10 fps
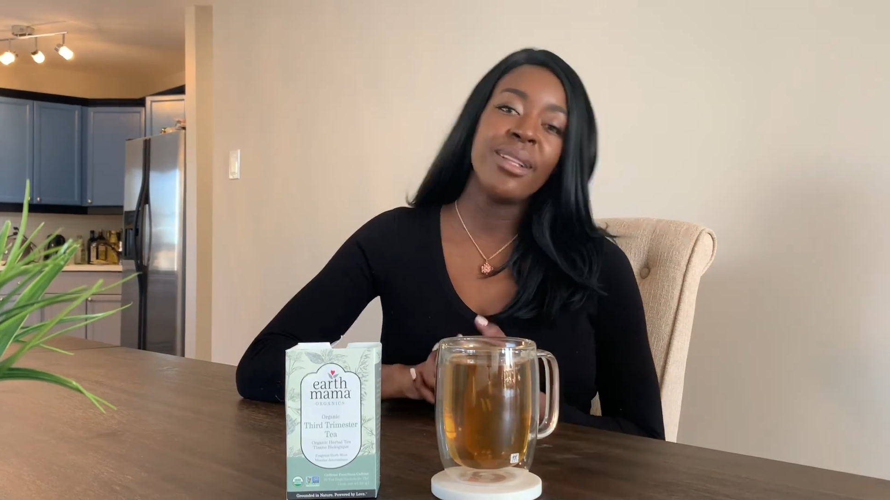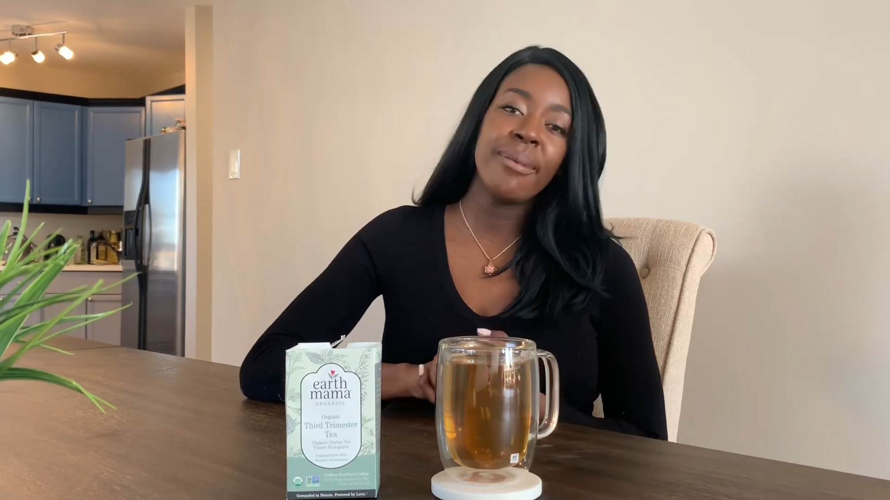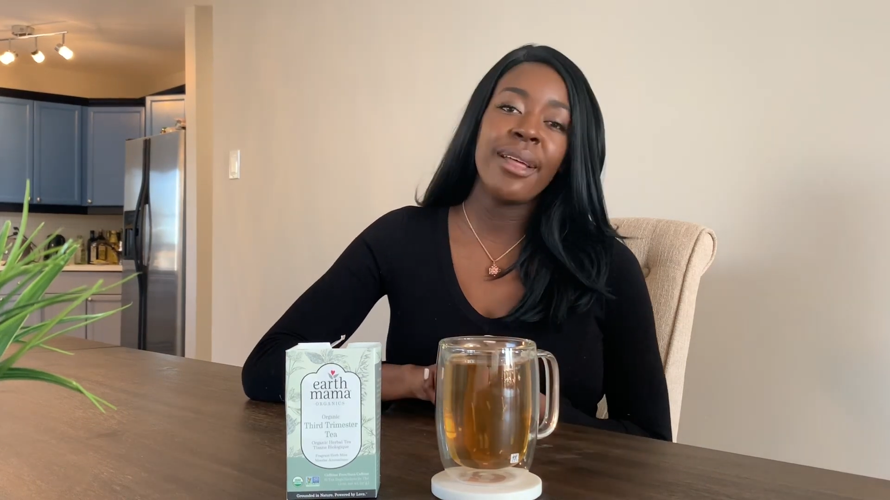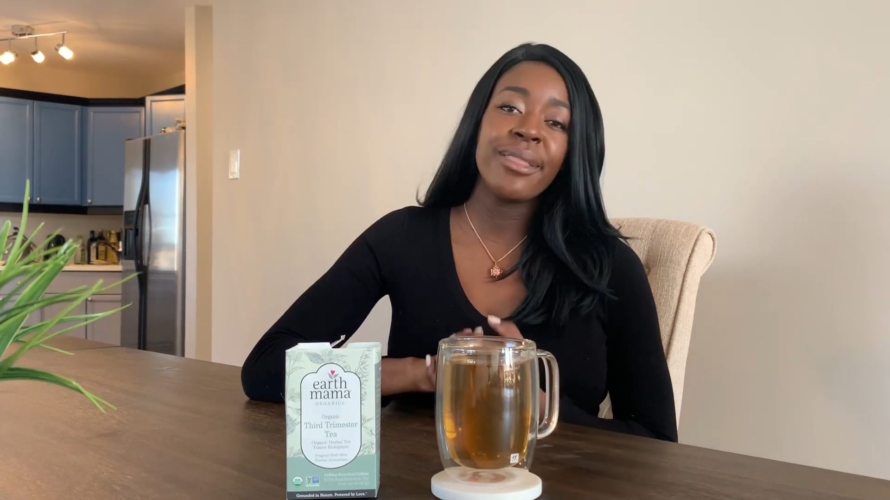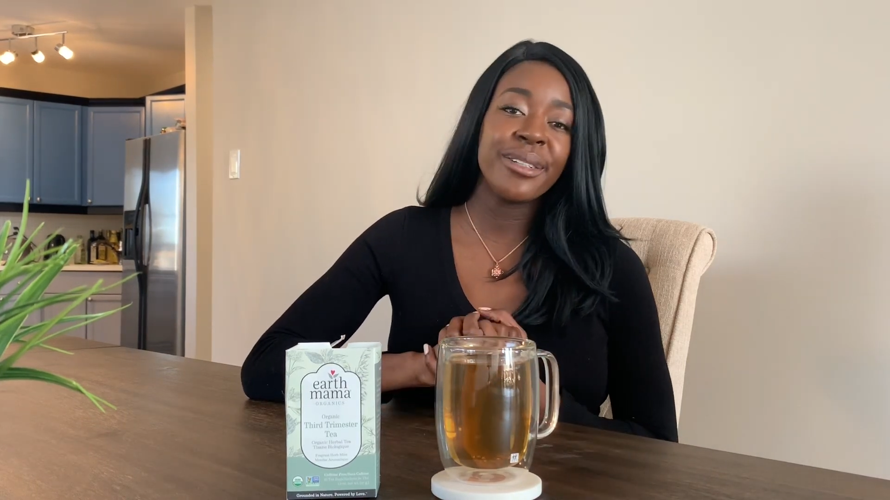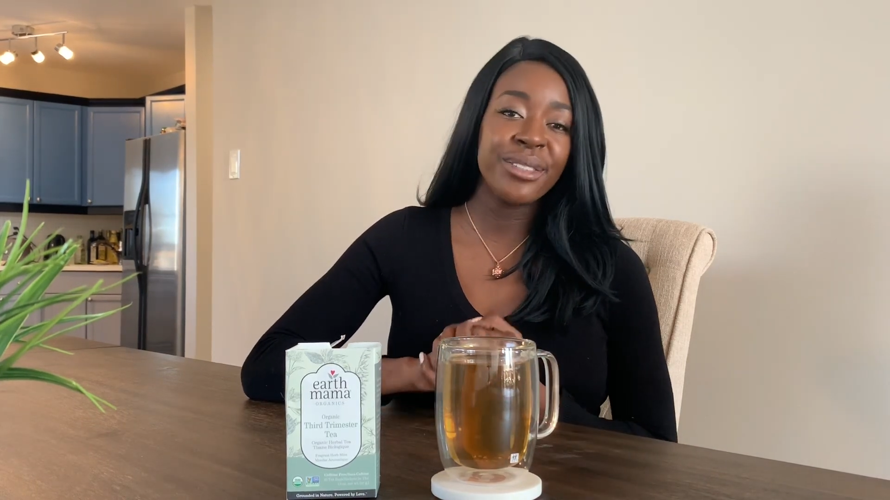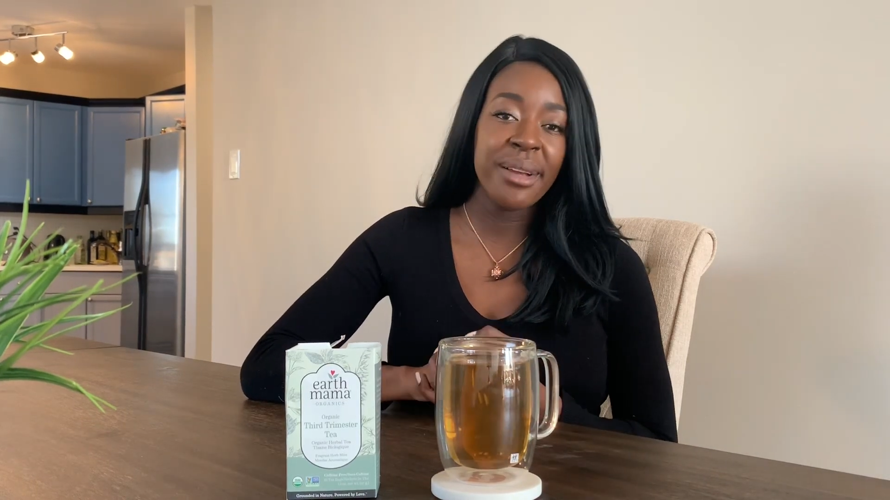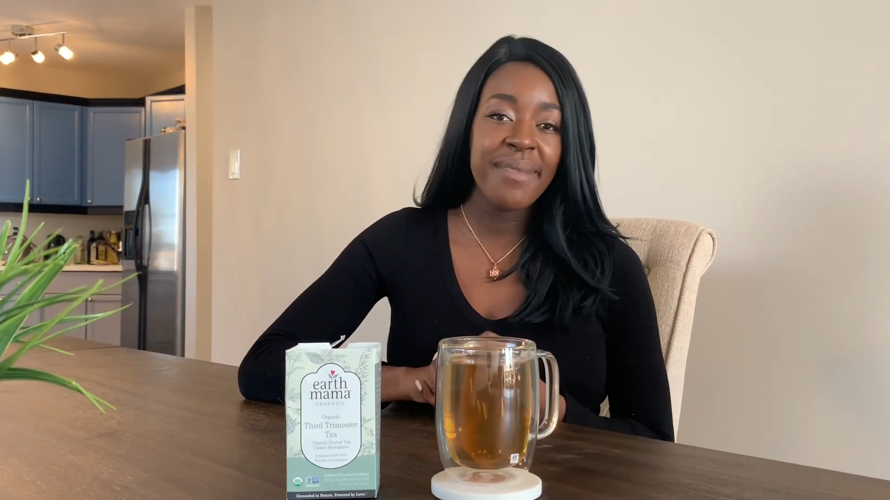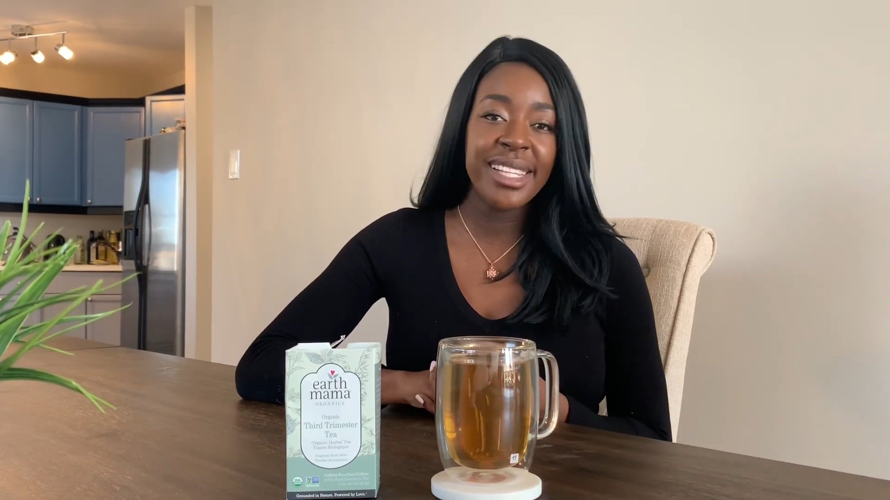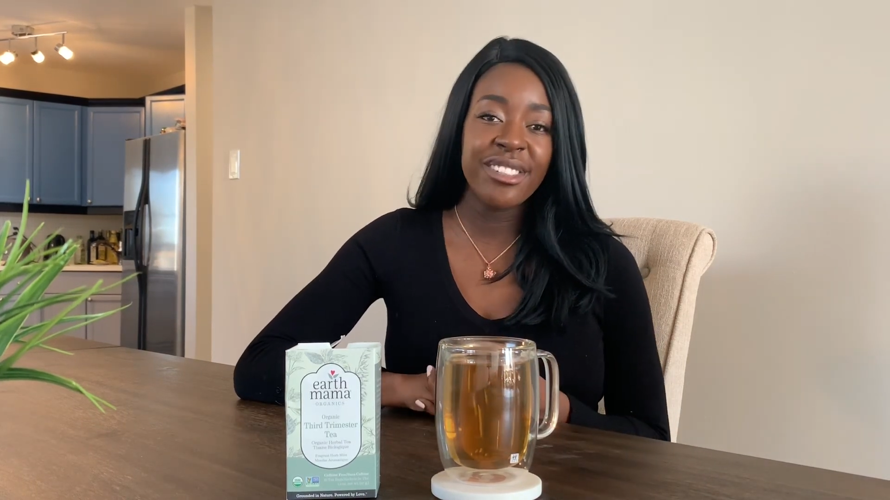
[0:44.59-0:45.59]
about third
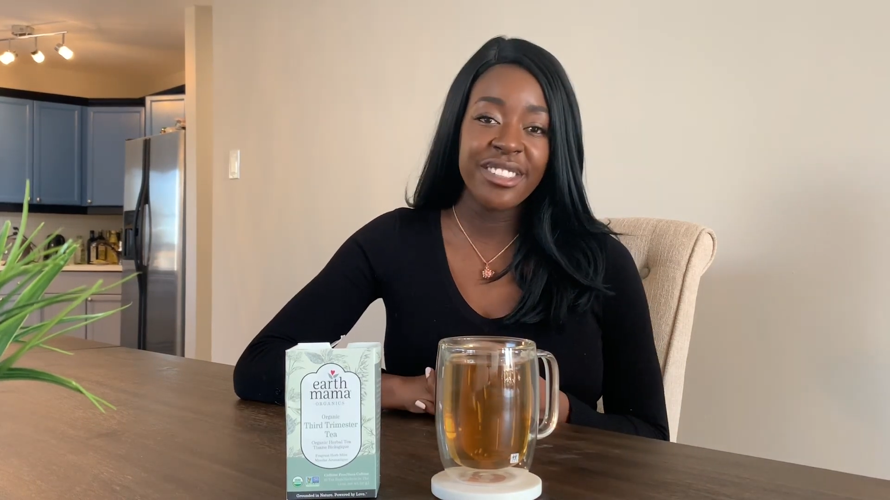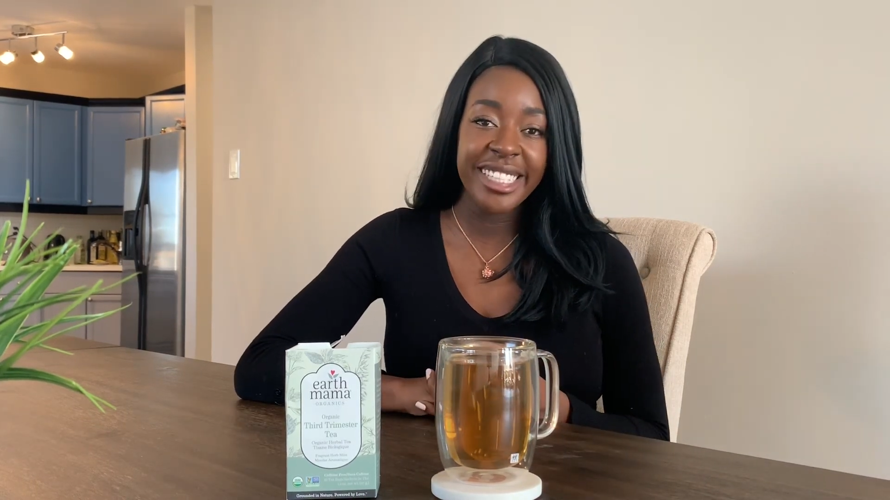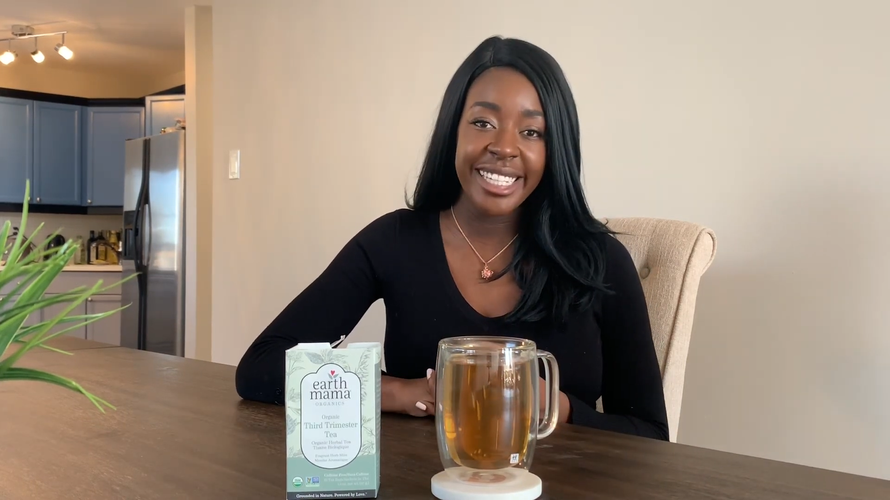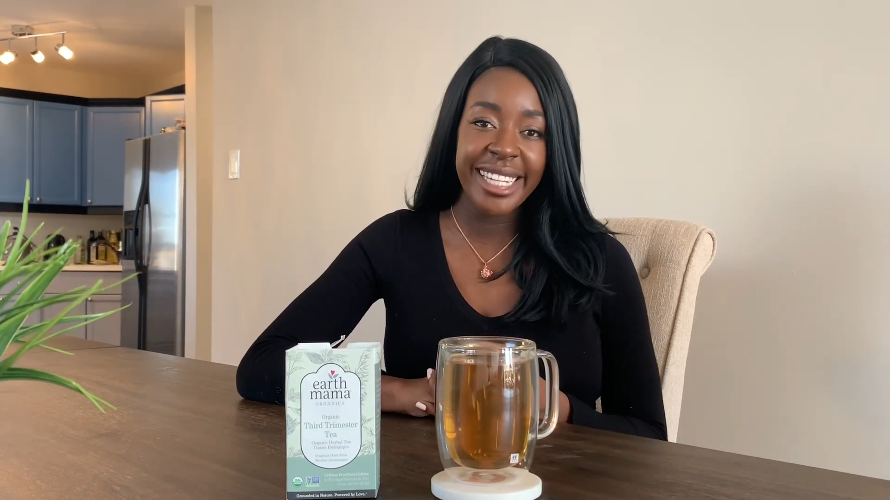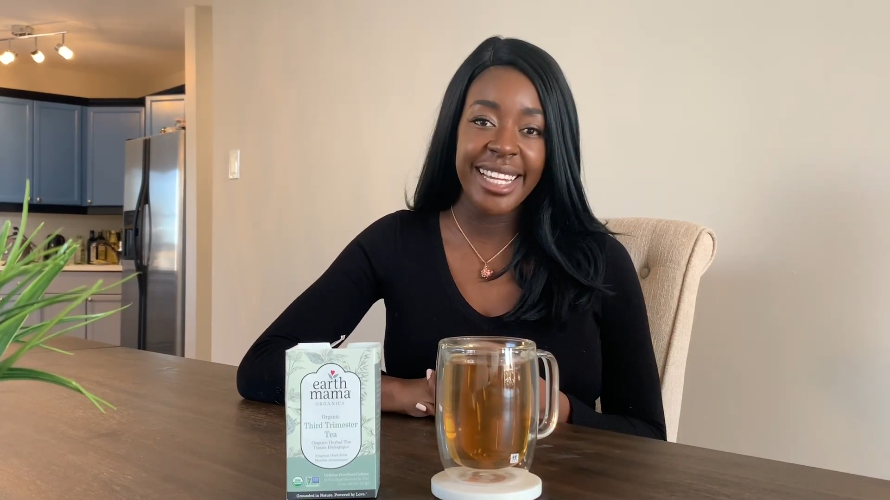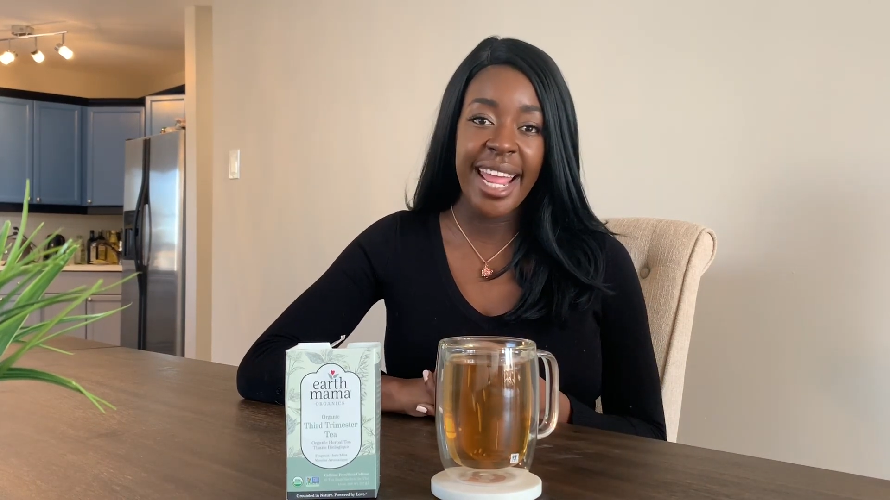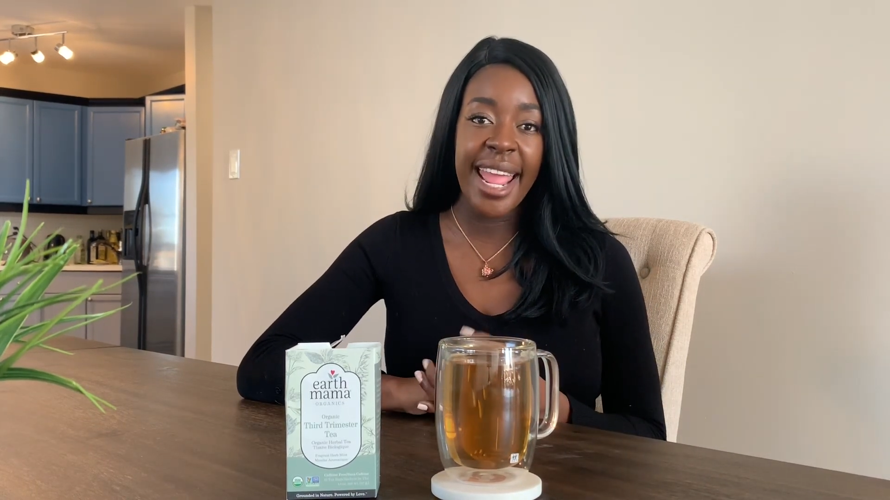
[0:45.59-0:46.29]
trimester tea